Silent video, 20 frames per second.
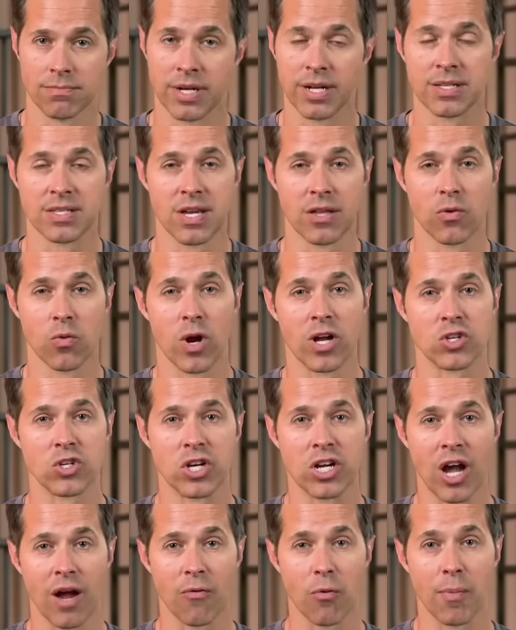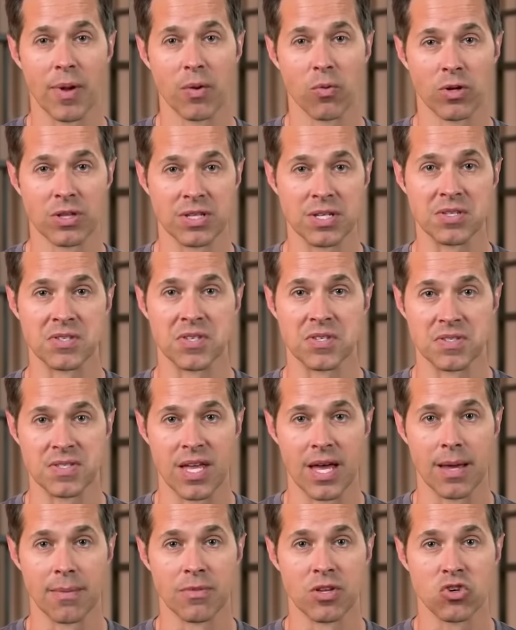but until the Russian government releases
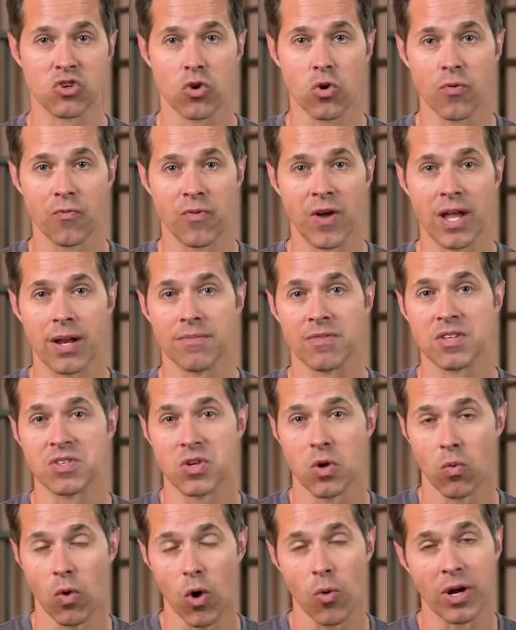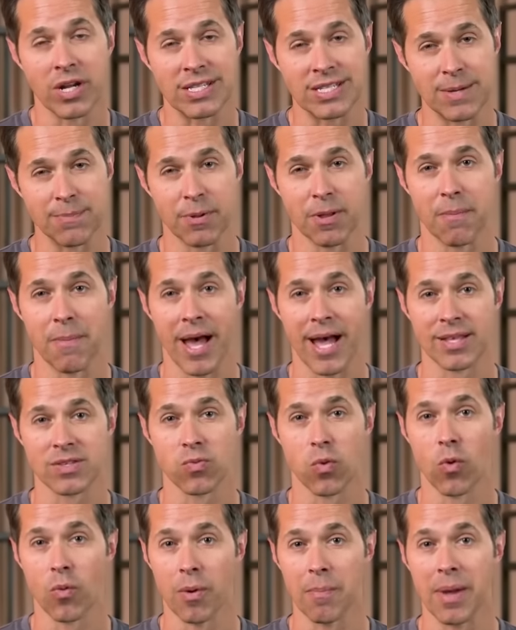them, the true fate of this heroic diplomat
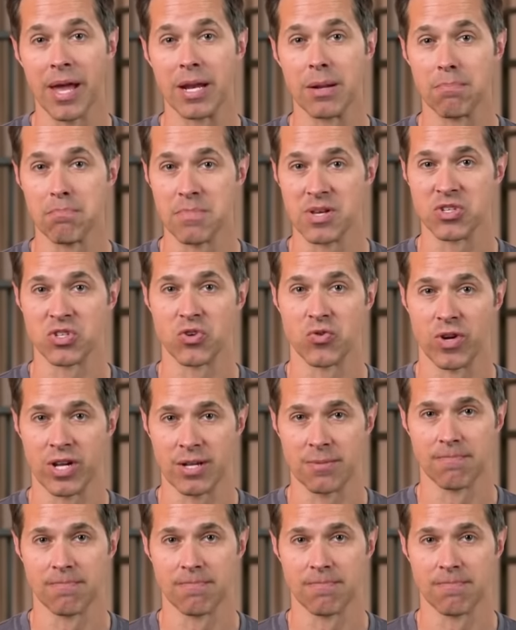will remain a mystery.